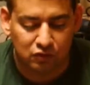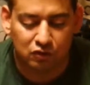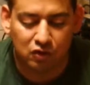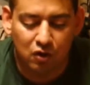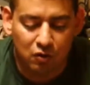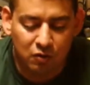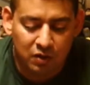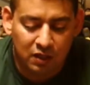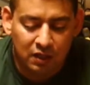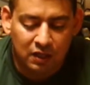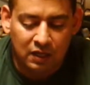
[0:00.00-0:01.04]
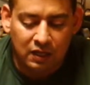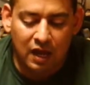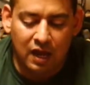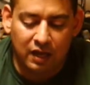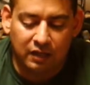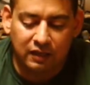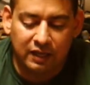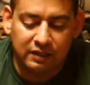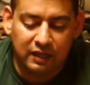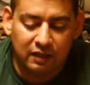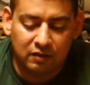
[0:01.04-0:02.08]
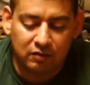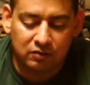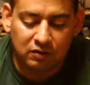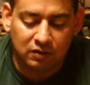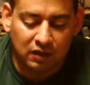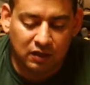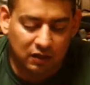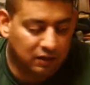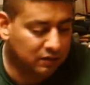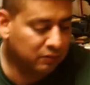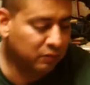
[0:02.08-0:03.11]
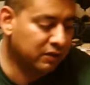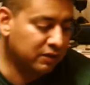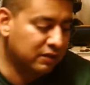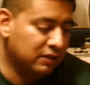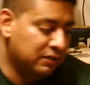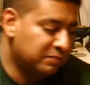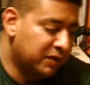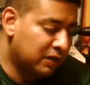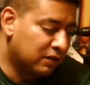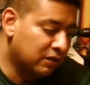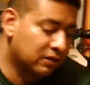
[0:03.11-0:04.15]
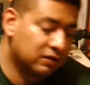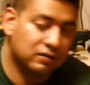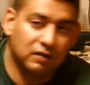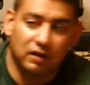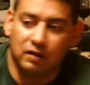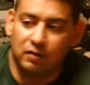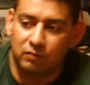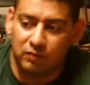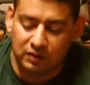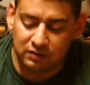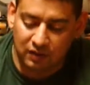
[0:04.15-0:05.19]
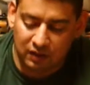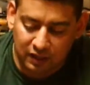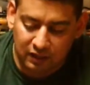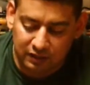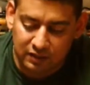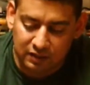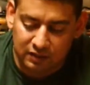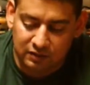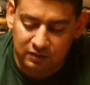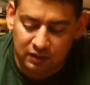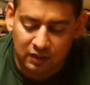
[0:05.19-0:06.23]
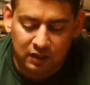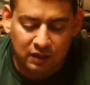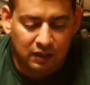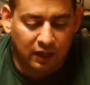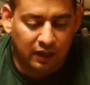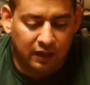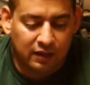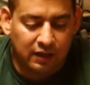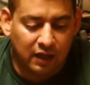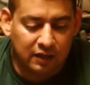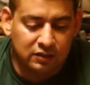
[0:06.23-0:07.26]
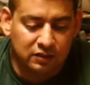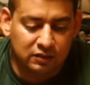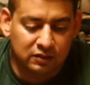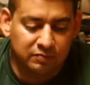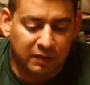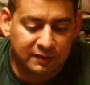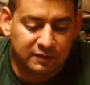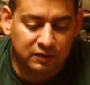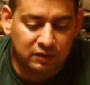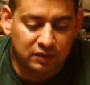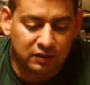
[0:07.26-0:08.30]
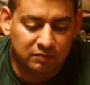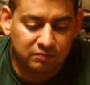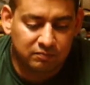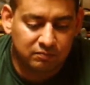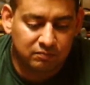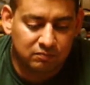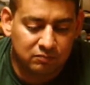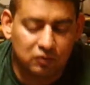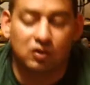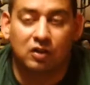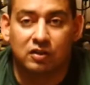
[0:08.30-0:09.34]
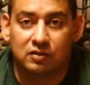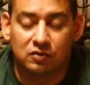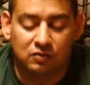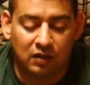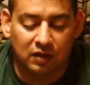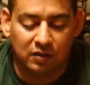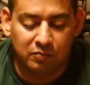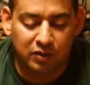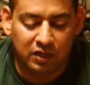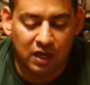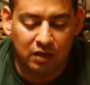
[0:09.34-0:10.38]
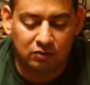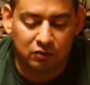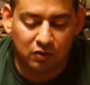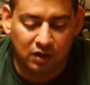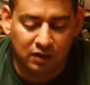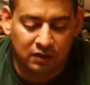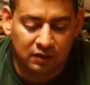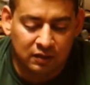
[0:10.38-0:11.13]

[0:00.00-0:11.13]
So I laid down one of the bigger LEDs, and I just basically started putting hot glue on.